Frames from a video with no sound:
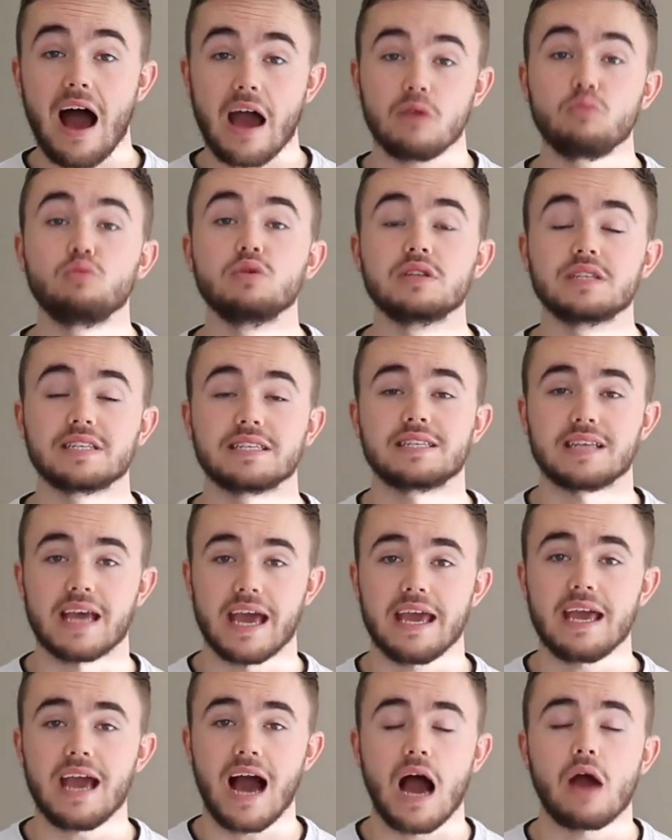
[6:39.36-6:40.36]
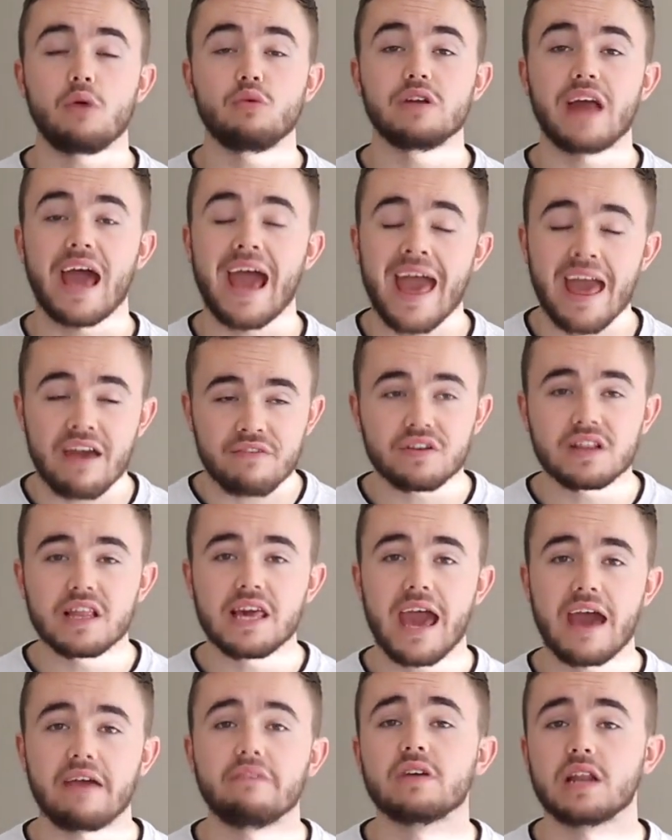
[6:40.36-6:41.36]
I would
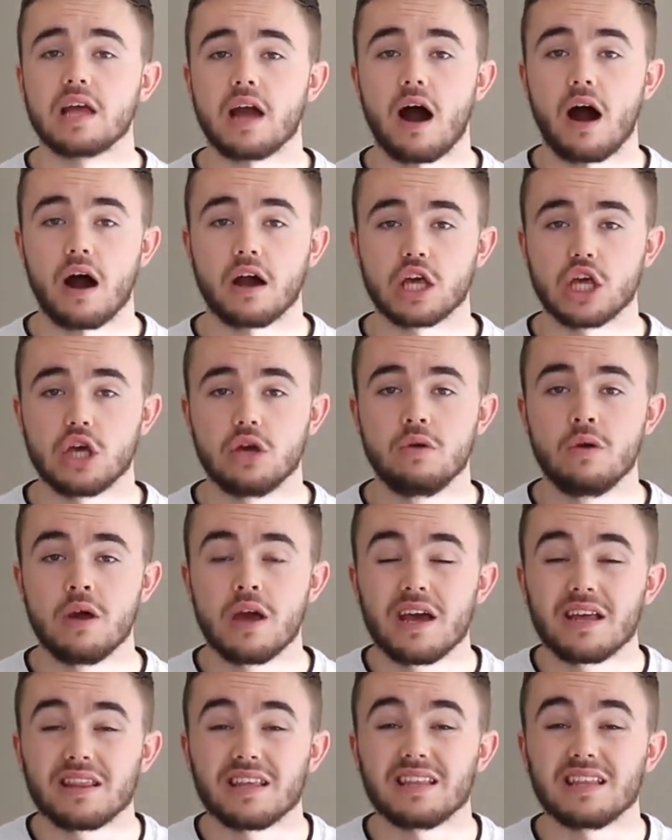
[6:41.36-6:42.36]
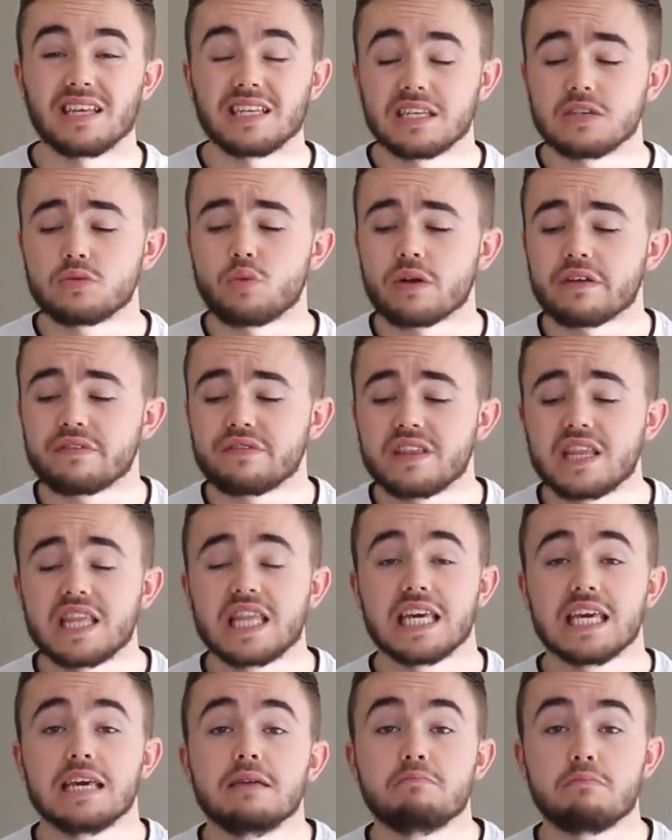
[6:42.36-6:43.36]
heavily argue that this is one of
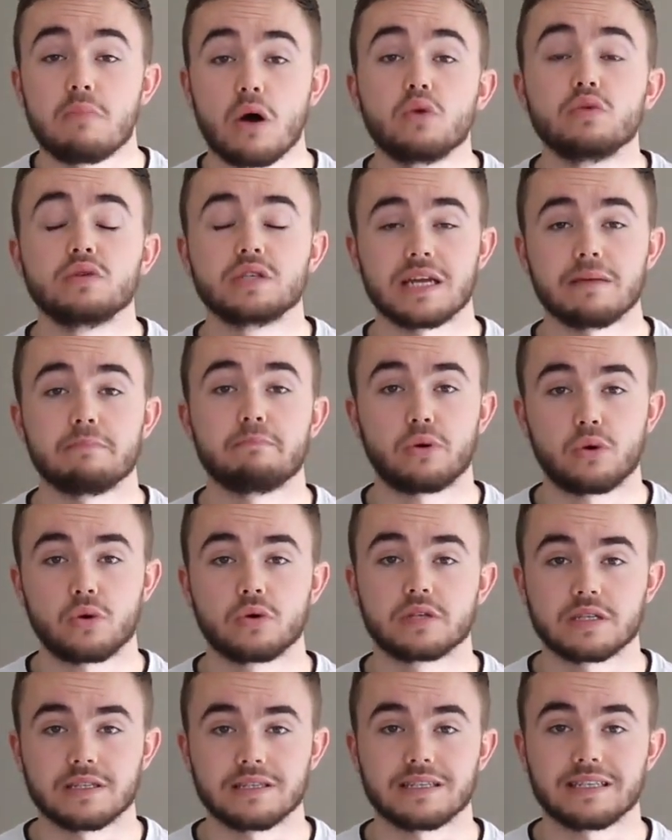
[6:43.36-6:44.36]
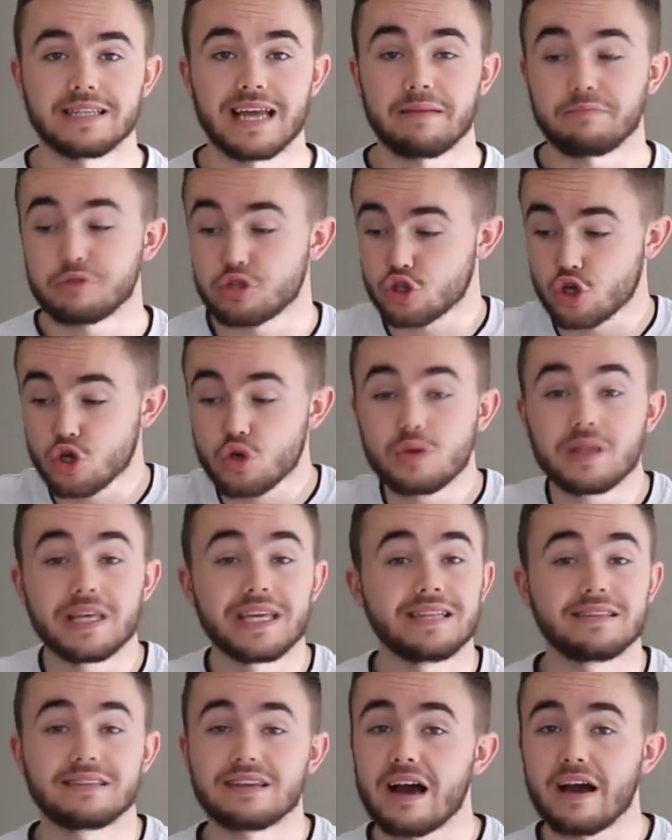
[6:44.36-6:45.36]
the most important steps to
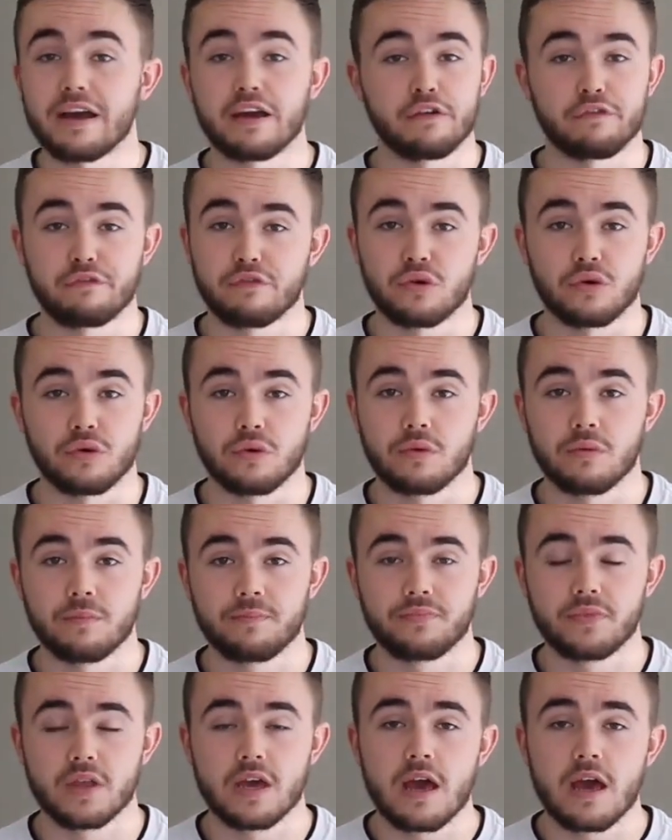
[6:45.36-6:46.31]
the entire funnel.